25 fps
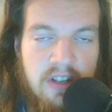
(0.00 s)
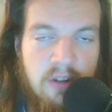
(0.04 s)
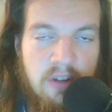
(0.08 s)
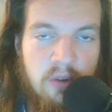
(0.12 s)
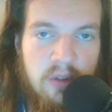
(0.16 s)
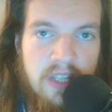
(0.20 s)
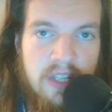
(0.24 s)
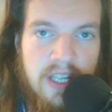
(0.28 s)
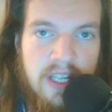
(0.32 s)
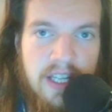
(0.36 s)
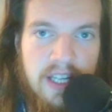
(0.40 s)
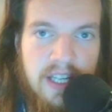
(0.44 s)

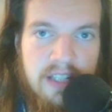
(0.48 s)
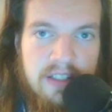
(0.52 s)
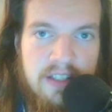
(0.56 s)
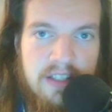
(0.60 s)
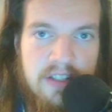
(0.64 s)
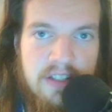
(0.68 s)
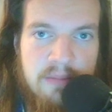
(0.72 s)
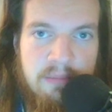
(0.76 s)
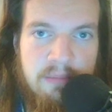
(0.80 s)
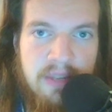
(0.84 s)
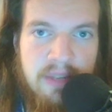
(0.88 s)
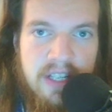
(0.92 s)
looking at
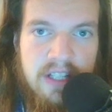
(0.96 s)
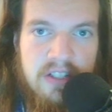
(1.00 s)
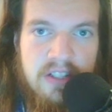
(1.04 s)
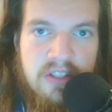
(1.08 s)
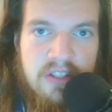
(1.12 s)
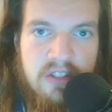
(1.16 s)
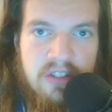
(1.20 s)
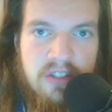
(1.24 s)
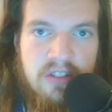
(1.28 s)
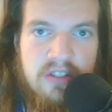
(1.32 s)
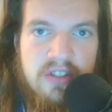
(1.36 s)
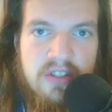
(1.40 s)
these
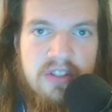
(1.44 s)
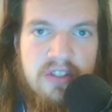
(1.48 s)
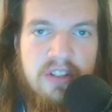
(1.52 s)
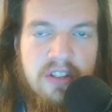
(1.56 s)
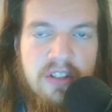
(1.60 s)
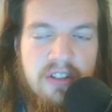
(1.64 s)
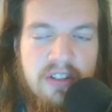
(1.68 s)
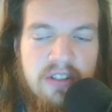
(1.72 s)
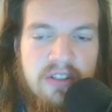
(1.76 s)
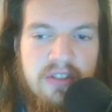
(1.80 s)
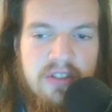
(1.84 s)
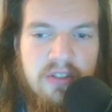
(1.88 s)
pictures
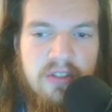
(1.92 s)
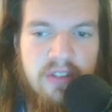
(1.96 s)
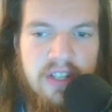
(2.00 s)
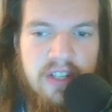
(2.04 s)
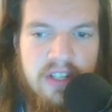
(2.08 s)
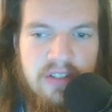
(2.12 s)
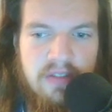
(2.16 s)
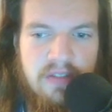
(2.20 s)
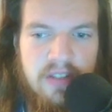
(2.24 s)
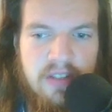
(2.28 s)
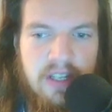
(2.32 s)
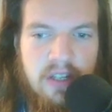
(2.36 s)
so
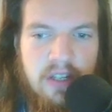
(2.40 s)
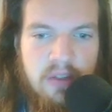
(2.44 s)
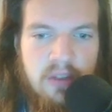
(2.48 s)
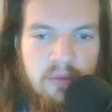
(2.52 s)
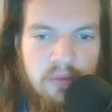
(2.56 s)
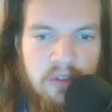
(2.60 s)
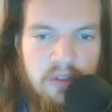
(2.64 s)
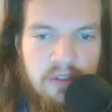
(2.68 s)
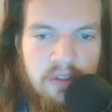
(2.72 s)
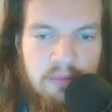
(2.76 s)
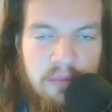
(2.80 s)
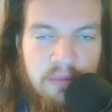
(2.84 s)
this video
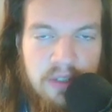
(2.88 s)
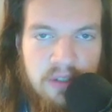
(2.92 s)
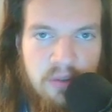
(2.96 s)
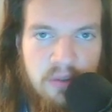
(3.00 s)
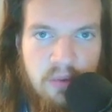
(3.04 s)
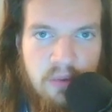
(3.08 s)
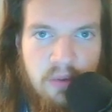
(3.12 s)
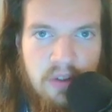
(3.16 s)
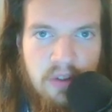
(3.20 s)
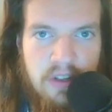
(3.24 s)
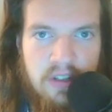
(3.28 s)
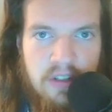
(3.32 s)
won't be
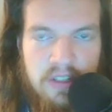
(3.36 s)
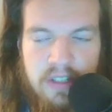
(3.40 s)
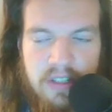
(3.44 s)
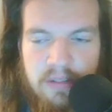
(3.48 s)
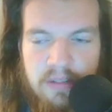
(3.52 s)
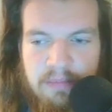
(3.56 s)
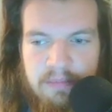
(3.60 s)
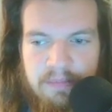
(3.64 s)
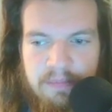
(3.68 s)
too long?